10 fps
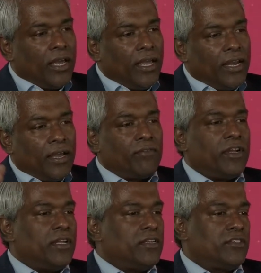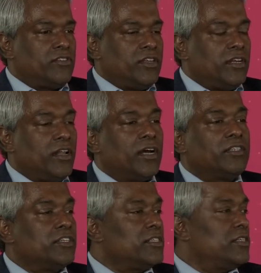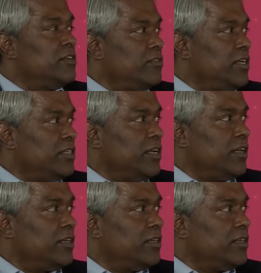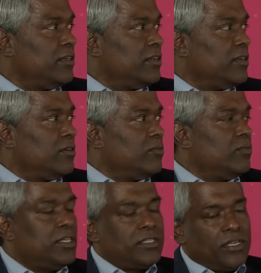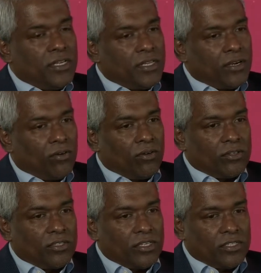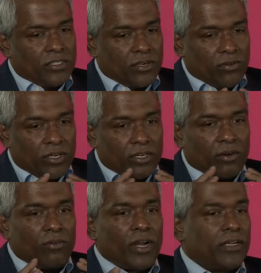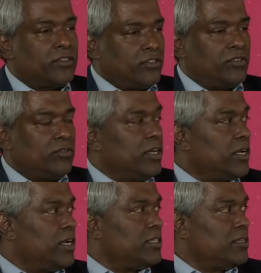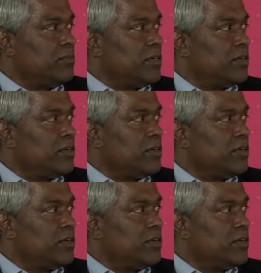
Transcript: in every industry, not just in retail, we see that organizations are going direct to their customer.